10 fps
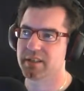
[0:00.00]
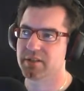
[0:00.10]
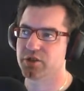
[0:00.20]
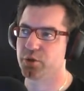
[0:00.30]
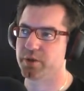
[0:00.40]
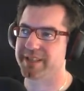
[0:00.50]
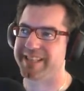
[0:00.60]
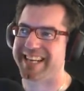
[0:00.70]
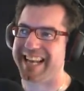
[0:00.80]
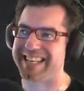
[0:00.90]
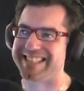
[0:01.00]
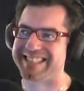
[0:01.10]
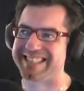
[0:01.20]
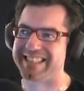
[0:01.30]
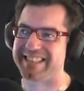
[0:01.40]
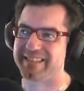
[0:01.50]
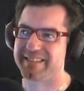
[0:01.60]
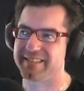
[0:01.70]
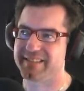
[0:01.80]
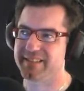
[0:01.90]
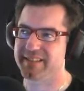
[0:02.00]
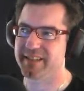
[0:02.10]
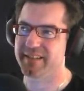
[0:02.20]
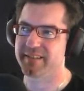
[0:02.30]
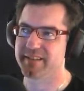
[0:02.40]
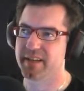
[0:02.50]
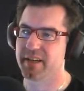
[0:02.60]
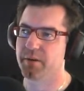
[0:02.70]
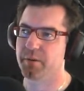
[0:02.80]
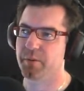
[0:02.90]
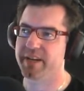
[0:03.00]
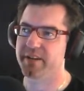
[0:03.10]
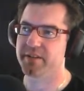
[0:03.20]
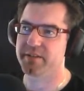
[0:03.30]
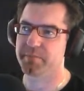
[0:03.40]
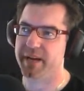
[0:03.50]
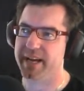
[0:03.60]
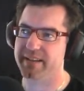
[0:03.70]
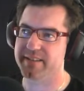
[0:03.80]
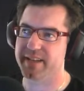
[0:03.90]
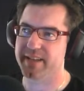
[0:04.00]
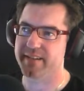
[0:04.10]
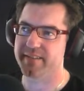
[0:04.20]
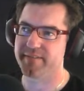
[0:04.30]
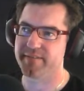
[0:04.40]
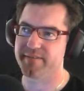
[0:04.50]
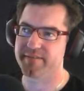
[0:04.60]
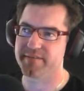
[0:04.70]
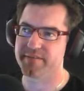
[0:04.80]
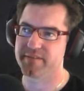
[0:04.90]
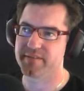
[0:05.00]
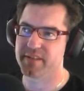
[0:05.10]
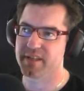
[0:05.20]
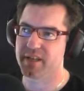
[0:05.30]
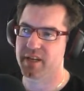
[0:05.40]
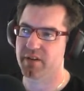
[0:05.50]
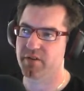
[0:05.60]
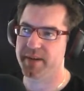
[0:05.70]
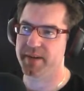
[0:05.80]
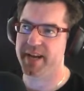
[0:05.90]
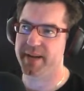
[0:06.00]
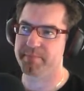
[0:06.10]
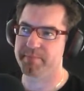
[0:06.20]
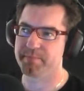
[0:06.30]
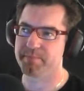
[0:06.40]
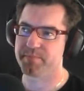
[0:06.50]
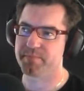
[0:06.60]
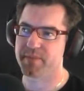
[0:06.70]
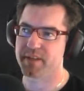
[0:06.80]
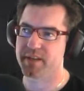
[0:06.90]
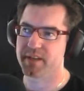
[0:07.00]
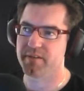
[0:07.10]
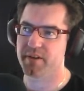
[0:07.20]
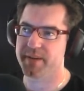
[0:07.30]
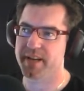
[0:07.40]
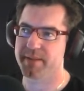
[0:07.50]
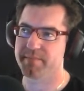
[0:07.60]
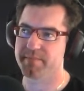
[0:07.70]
Shoot the glass. See? We can do some patterns here. I'll write my name. Write my name.